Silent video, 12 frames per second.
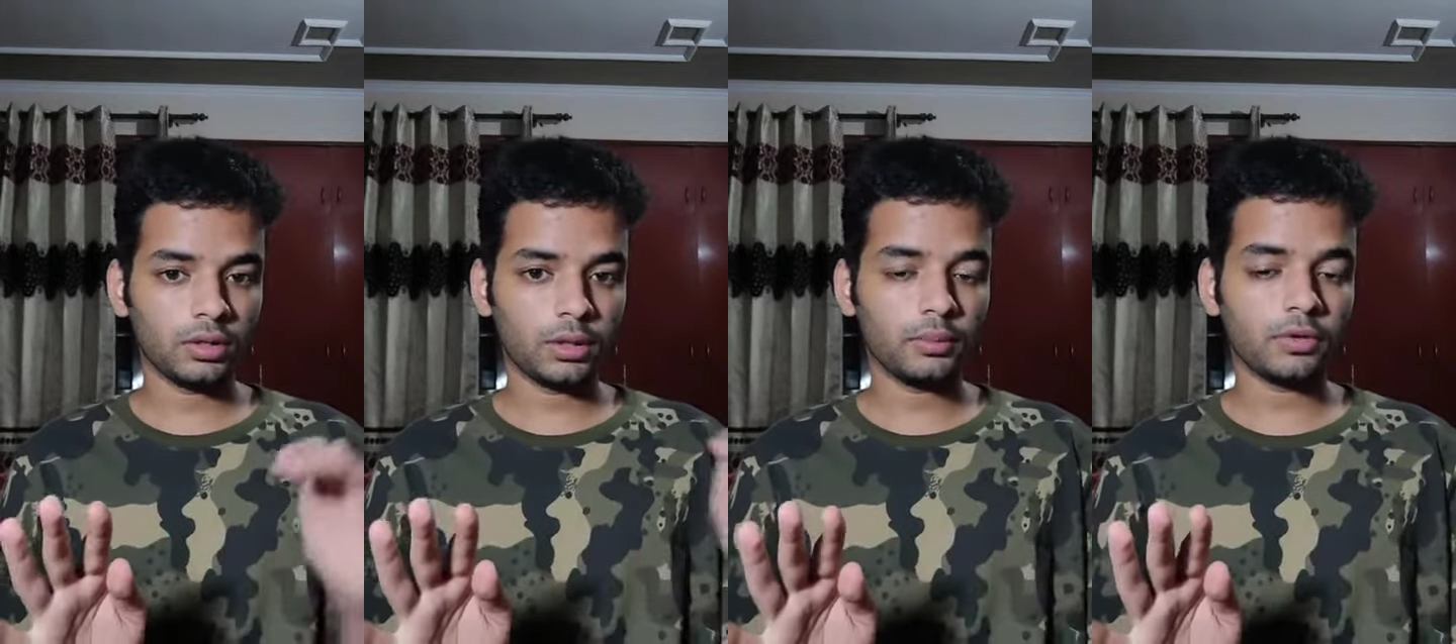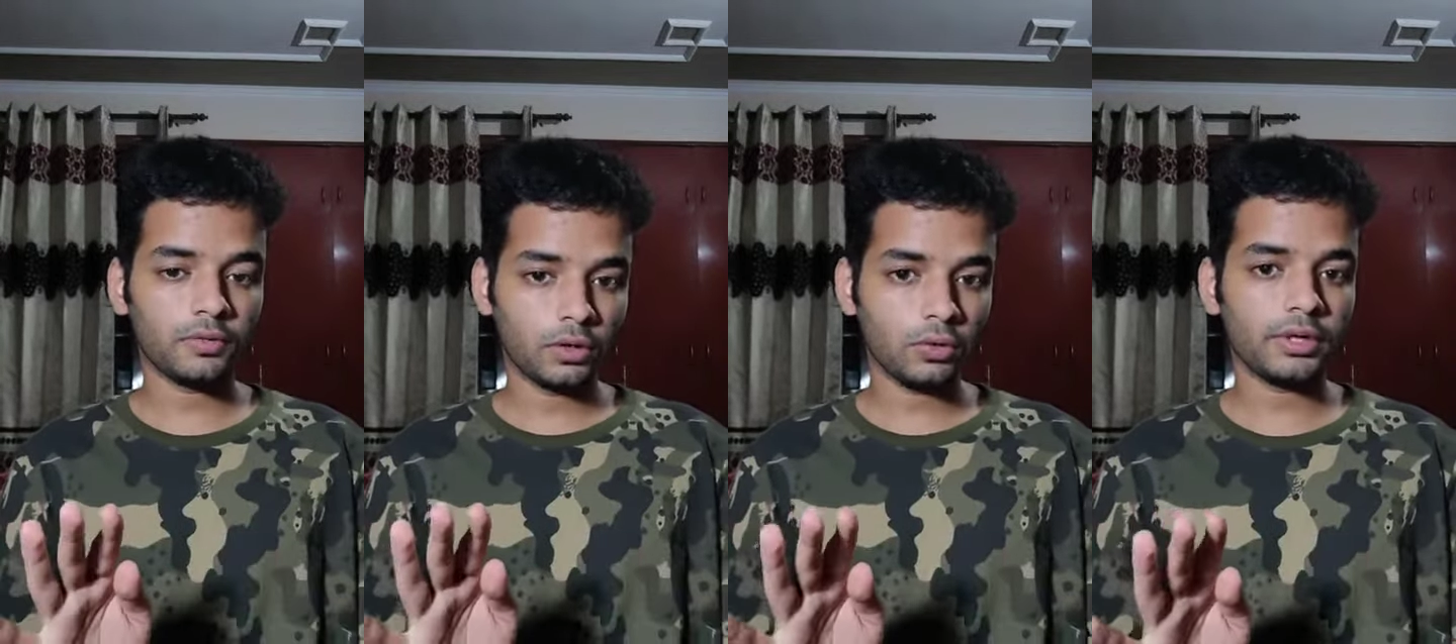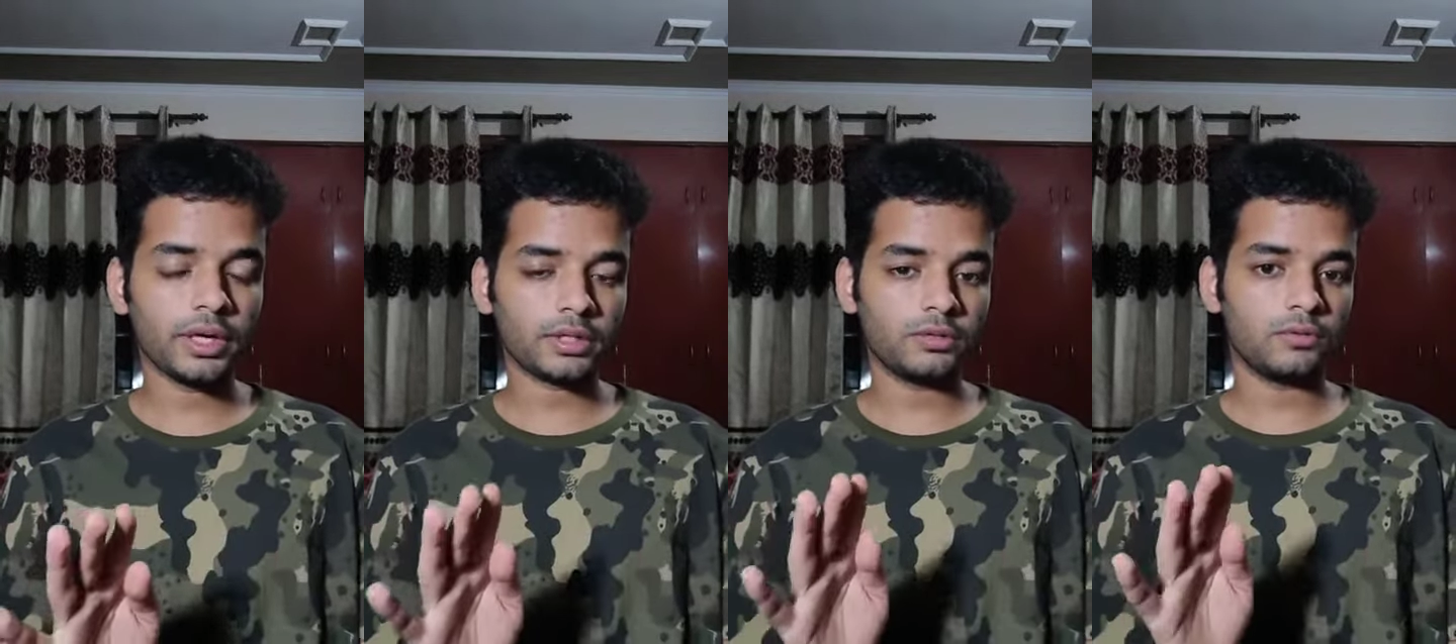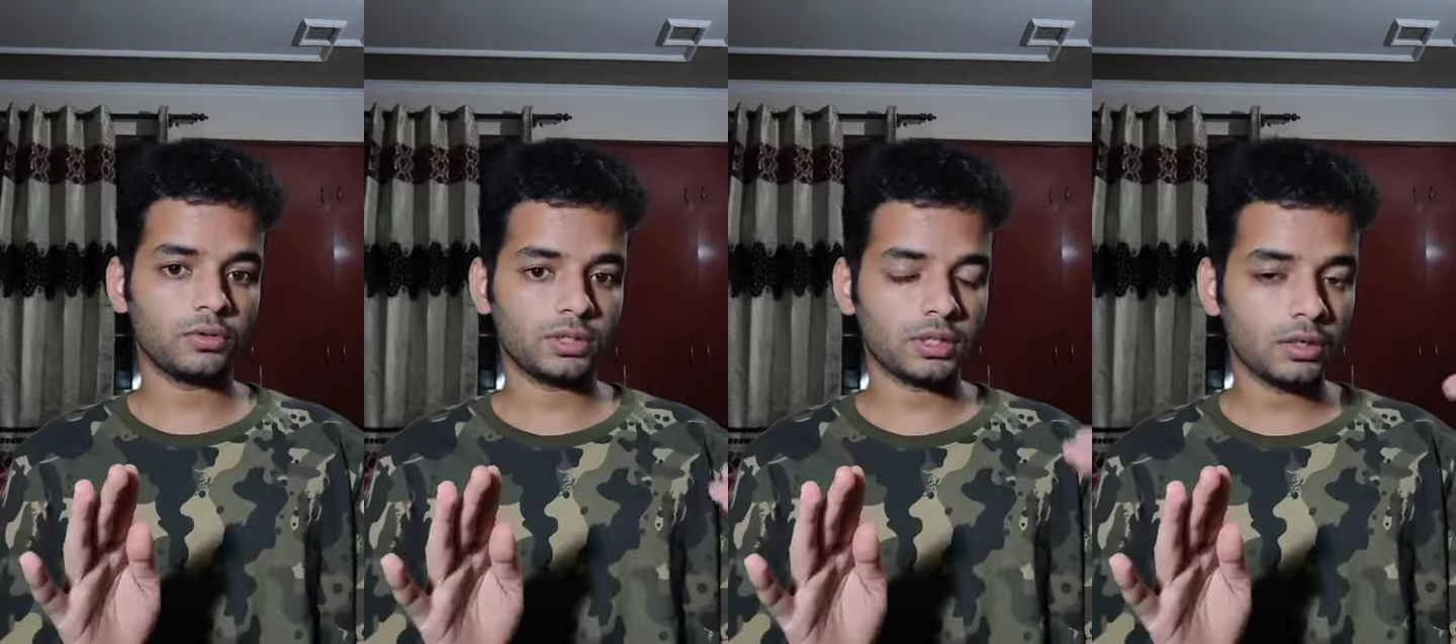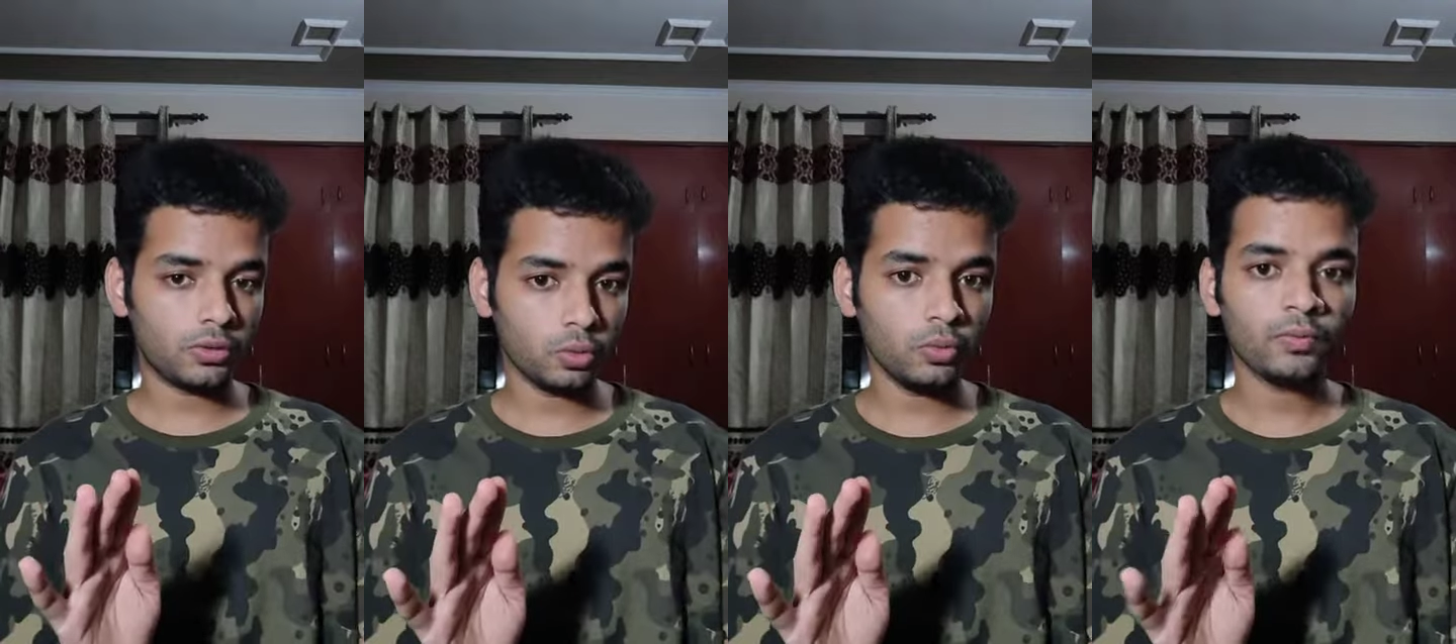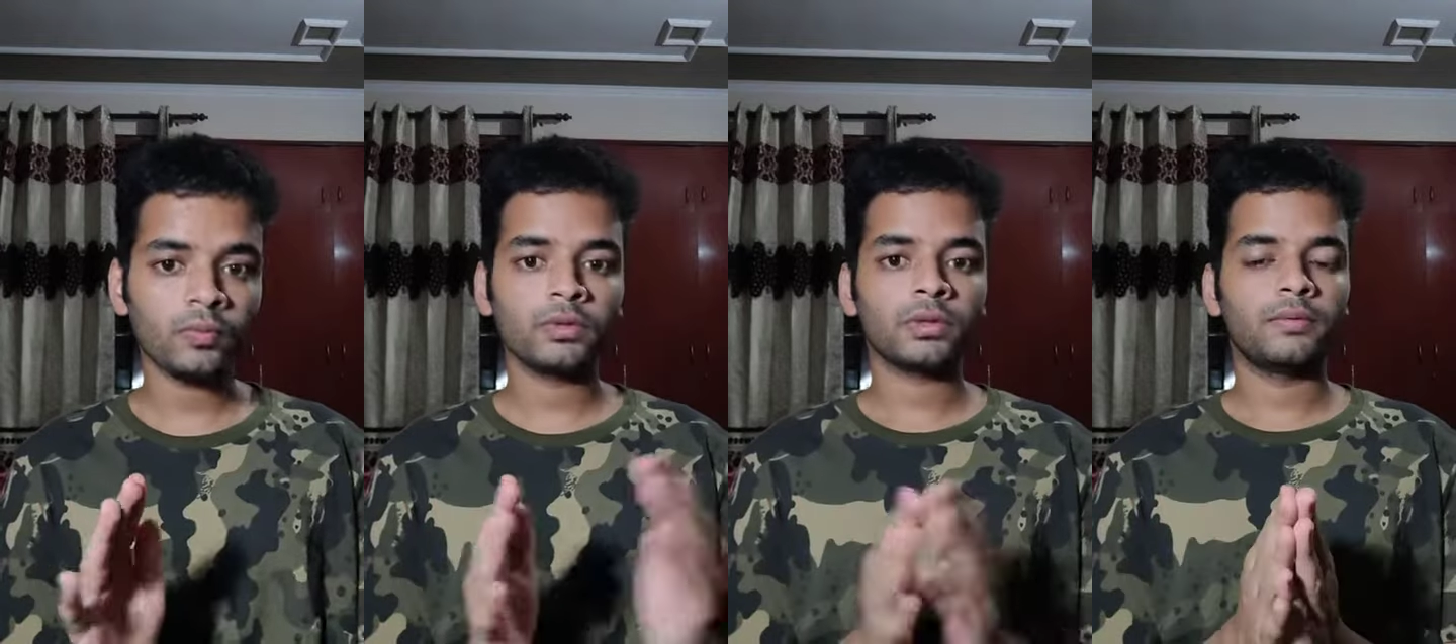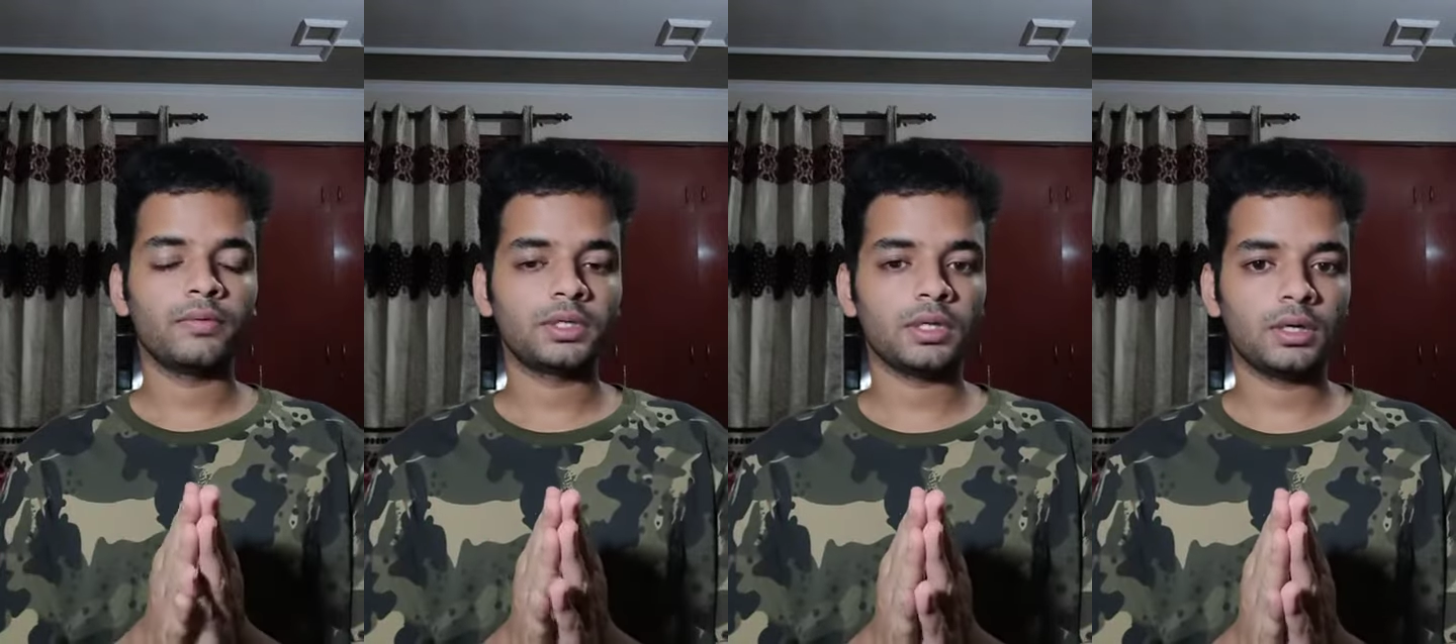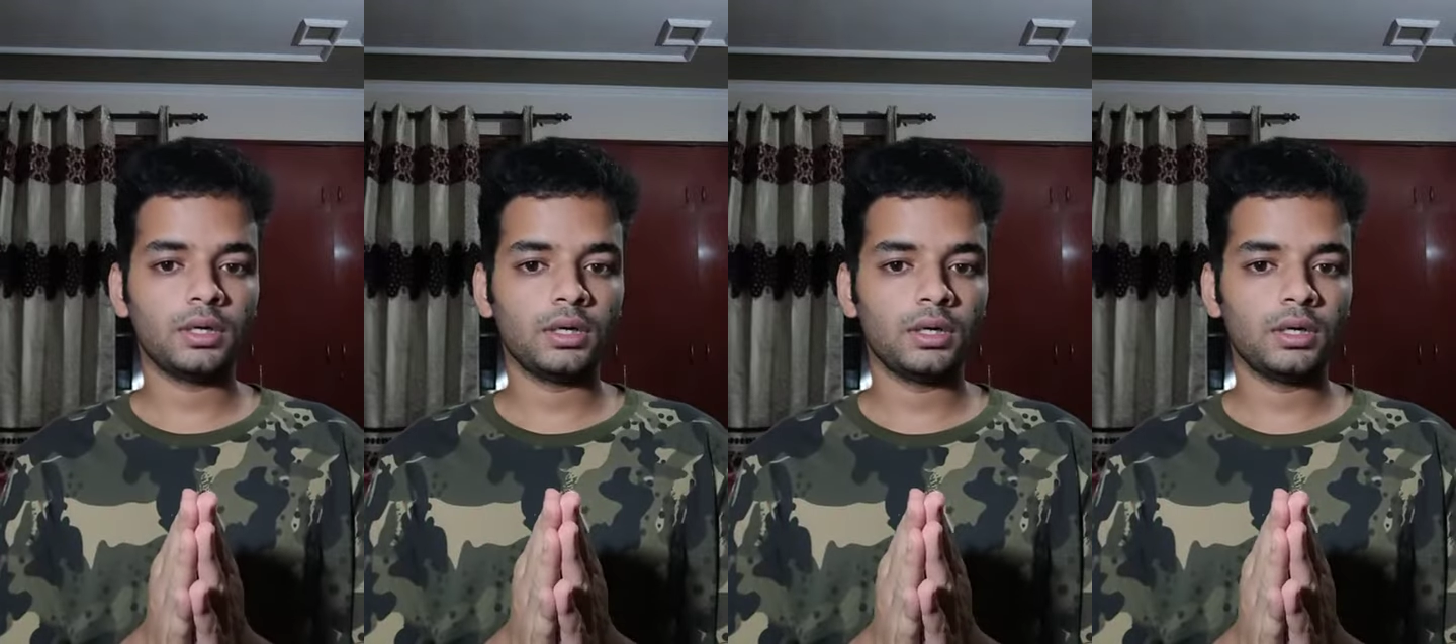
number of unknown reaction forces are 2, which are